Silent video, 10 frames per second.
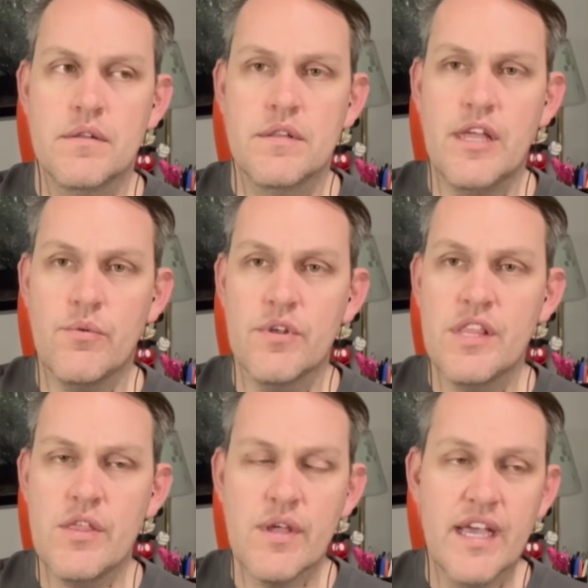Like,
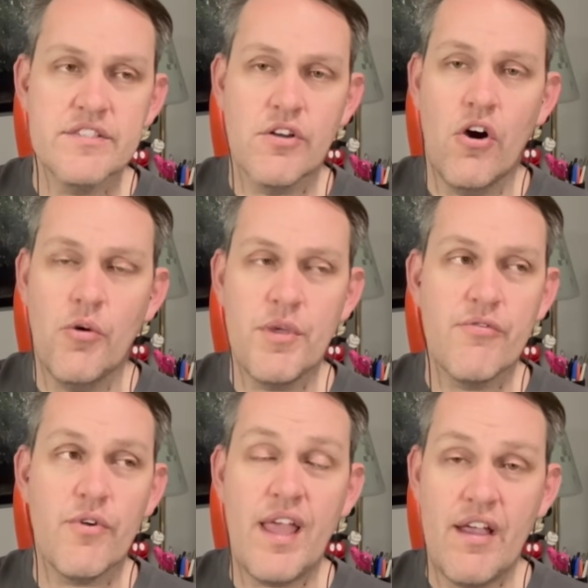really, you guys call me
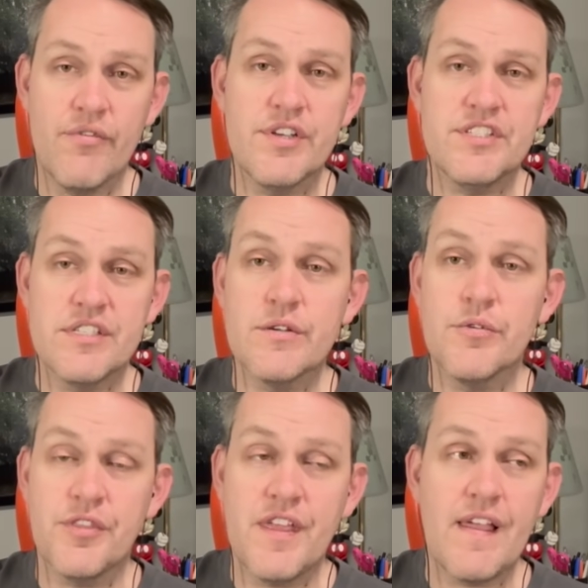for every
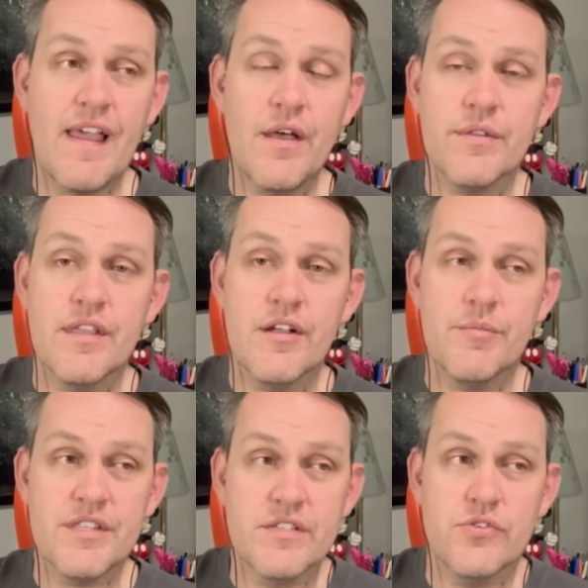single thing out there,
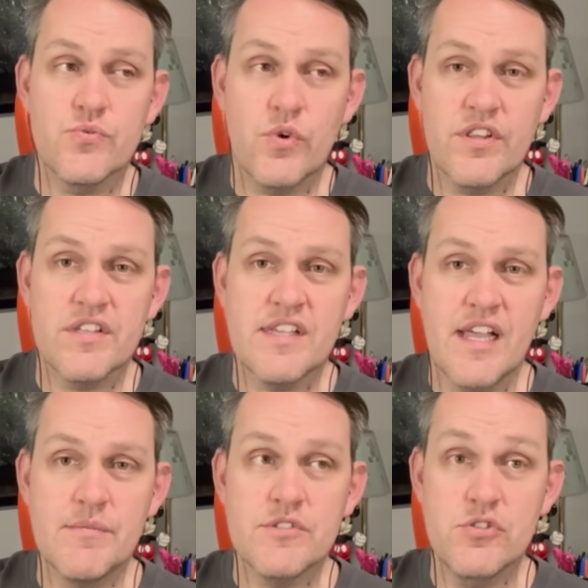but this was one of the
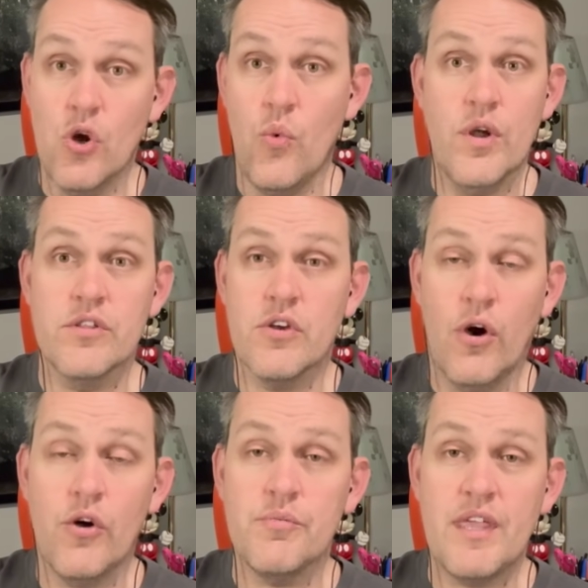times no one
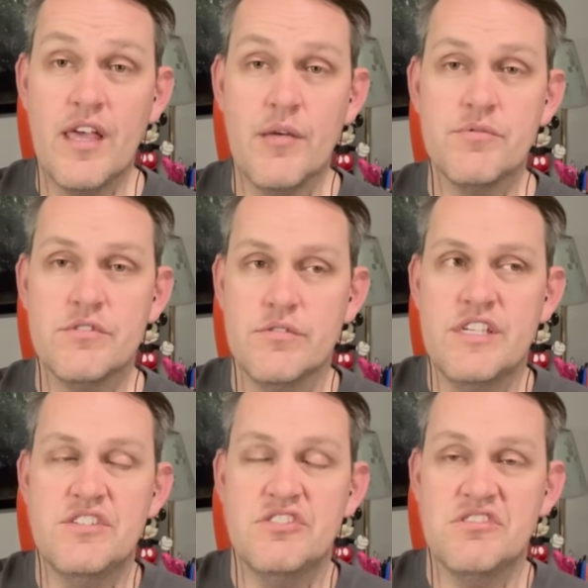called me up to at
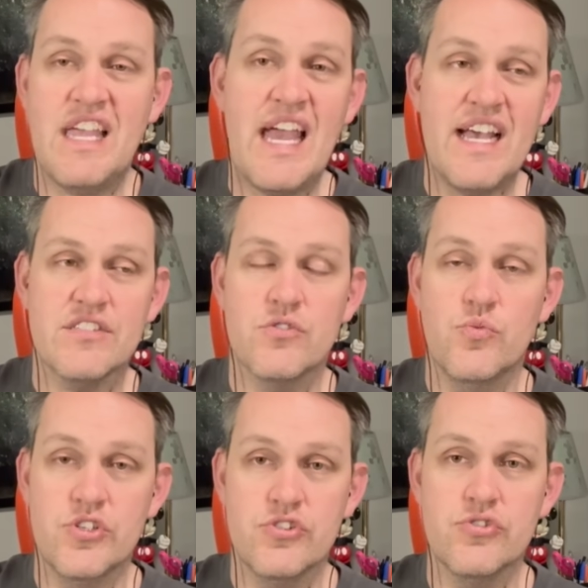least just ask
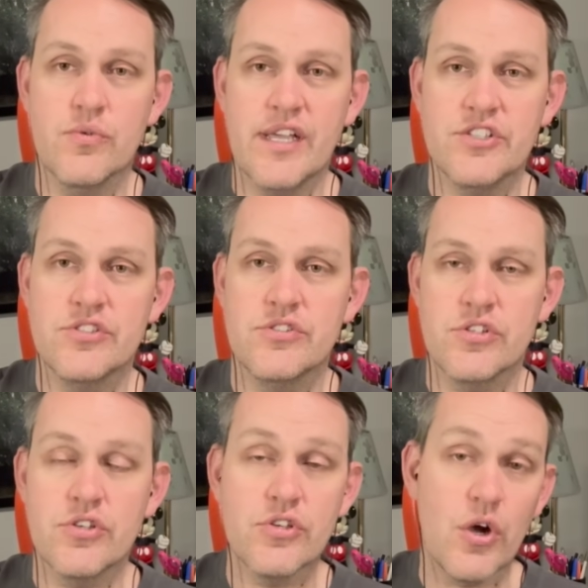which direction to
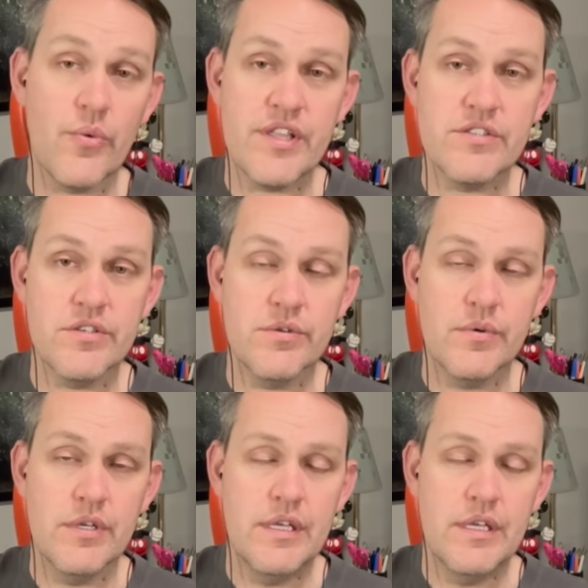go into?